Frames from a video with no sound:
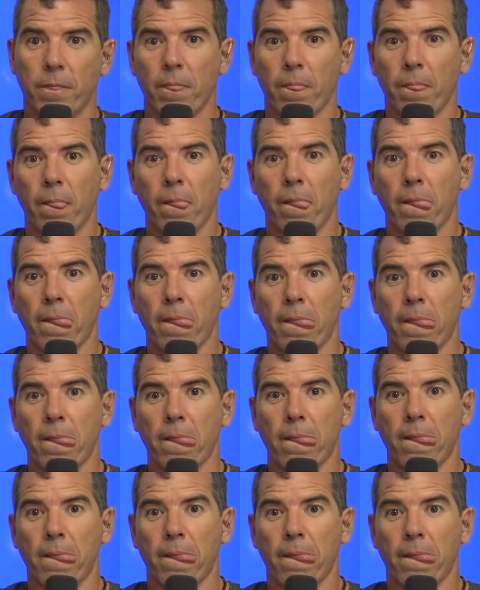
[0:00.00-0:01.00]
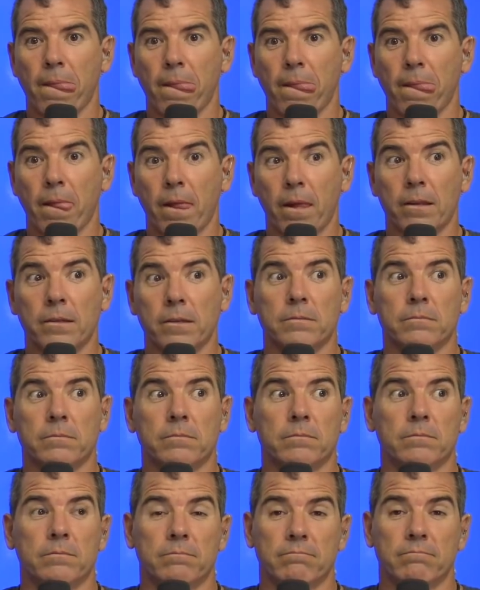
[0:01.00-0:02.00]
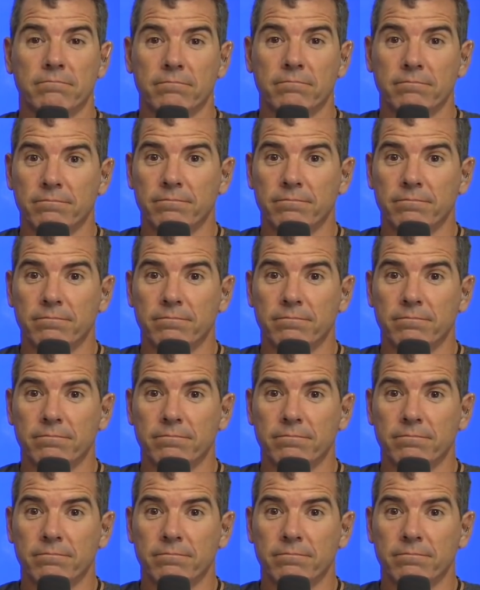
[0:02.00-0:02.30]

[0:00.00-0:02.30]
[no speech]